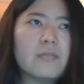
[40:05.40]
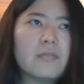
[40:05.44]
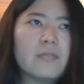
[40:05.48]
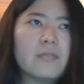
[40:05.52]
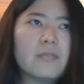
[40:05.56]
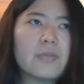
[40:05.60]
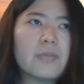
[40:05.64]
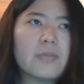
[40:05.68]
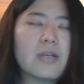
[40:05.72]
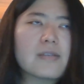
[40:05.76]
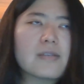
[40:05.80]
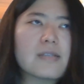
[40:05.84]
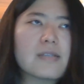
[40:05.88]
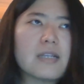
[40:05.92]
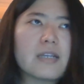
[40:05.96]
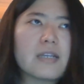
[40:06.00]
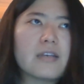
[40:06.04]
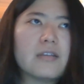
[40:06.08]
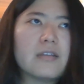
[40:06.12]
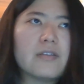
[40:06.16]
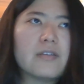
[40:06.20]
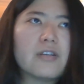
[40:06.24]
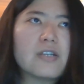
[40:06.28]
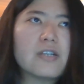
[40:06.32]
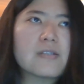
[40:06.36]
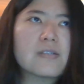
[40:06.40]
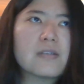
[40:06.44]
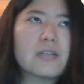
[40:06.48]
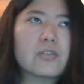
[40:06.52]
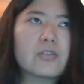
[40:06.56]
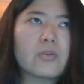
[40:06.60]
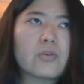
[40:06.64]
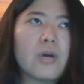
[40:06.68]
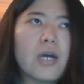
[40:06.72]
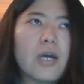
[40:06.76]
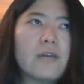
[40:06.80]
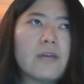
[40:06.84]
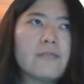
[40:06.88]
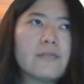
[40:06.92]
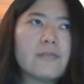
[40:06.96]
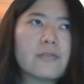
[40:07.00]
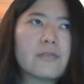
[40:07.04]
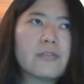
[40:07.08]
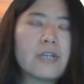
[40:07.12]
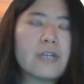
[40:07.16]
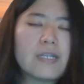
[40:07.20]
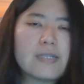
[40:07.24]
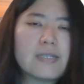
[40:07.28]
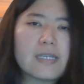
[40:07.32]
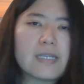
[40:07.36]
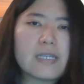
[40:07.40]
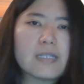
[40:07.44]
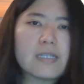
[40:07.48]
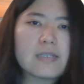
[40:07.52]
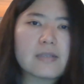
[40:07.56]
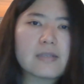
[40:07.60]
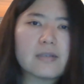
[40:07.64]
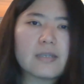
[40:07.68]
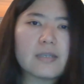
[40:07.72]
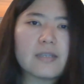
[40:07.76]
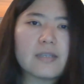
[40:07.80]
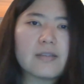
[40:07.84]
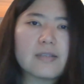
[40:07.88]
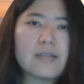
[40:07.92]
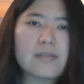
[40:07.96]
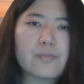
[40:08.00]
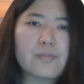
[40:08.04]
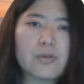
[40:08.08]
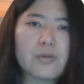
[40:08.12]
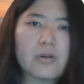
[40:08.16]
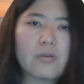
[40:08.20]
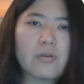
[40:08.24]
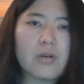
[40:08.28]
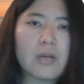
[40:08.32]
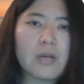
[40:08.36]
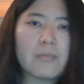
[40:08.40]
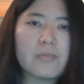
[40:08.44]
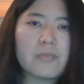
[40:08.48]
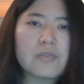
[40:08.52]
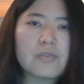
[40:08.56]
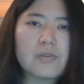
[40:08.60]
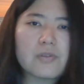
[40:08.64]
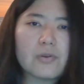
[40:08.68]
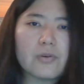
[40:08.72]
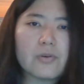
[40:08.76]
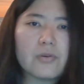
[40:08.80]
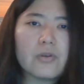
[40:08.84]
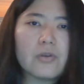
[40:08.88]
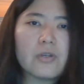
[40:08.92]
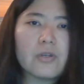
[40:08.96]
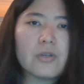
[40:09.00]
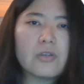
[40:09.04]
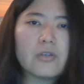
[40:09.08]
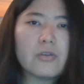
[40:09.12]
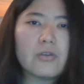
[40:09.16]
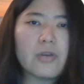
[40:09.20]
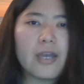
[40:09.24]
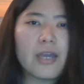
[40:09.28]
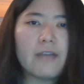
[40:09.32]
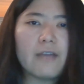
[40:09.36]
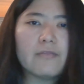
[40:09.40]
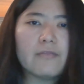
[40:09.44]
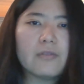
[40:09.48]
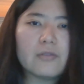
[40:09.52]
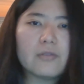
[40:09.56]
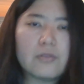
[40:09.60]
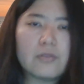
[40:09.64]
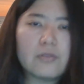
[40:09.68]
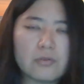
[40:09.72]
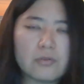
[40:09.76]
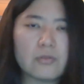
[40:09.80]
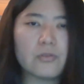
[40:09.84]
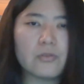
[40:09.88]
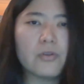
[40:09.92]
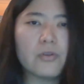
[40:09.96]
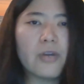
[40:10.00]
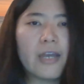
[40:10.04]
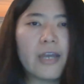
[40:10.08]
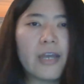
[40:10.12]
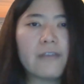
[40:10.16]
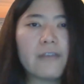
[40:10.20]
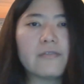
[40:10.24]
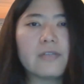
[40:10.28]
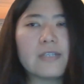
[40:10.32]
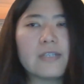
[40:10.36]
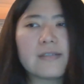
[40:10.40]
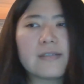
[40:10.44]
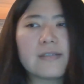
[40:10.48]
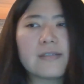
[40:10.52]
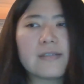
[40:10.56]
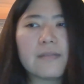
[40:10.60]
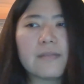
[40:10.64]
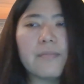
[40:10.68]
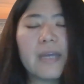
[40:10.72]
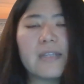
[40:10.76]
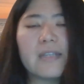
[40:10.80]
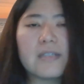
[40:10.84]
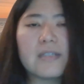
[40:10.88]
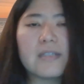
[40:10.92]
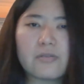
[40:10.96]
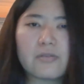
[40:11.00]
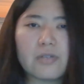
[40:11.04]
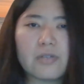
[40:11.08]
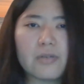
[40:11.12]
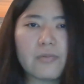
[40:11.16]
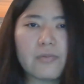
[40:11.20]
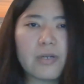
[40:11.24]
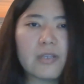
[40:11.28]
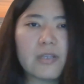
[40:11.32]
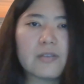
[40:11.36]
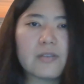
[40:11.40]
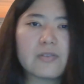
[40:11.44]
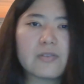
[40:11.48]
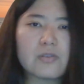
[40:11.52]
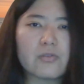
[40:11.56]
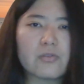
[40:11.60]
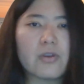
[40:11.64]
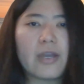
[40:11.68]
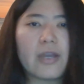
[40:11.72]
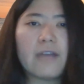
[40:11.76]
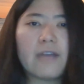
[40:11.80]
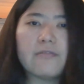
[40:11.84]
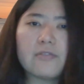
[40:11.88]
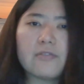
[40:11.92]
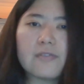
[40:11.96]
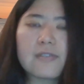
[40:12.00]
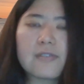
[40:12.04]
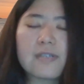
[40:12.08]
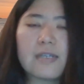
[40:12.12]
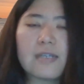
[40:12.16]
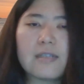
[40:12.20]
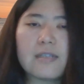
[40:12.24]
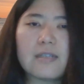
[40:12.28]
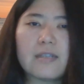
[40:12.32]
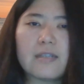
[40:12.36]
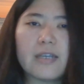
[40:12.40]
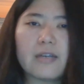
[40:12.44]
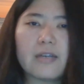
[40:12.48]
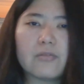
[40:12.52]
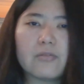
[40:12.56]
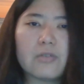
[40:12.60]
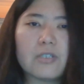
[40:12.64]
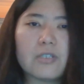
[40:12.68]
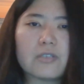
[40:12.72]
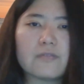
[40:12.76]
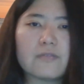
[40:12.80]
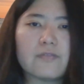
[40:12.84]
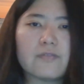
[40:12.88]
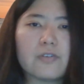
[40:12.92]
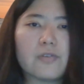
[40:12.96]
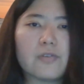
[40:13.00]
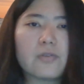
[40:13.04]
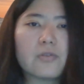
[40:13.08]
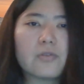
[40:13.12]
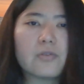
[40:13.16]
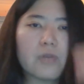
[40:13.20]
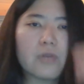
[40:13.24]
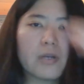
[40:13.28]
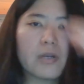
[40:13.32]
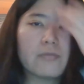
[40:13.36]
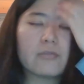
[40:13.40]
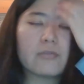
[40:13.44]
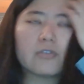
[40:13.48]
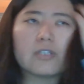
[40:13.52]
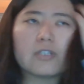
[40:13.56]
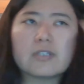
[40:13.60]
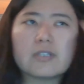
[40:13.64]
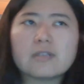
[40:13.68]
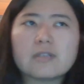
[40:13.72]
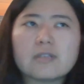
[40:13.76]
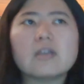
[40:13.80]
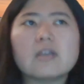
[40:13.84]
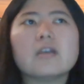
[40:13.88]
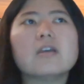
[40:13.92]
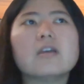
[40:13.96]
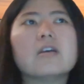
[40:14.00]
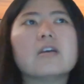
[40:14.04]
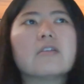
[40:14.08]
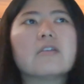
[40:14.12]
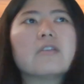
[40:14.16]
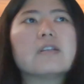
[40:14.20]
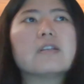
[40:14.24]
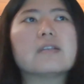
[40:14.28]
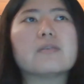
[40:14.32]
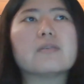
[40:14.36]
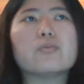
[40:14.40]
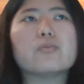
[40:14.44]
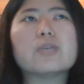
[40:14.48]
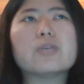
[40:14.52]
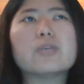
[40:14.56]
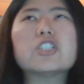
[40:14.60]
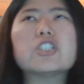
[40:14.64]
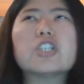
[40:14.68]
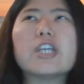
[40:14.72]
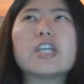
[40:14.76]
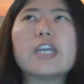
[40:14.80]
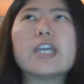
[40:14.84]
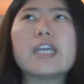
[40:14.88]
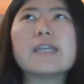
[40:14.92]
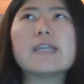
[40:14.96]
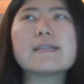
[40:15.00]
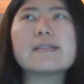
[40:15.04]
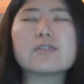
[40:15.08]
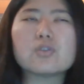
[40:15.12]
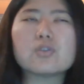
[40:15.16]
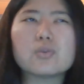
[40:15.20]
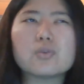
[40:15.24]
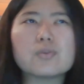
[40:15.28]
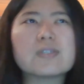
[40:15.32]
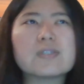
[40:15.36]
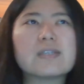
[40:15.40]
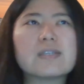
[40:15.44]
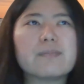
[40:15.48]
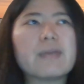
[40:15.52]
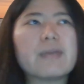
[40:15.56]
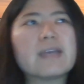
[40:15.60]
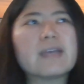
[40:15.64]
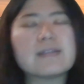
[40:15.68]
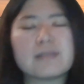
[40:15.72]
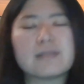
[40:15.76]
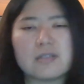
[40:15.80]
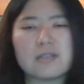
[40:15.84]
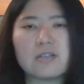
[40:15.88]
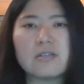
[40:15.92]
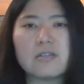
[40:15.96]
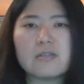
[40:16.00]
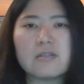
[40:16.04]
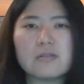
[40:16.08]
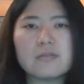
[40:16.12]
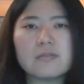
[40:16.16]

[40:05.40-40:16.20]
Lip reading: because like there's a 12 credit in this program, so you have it's a mandatory one, so you have to study language for 12 credit, which is 2 semesters.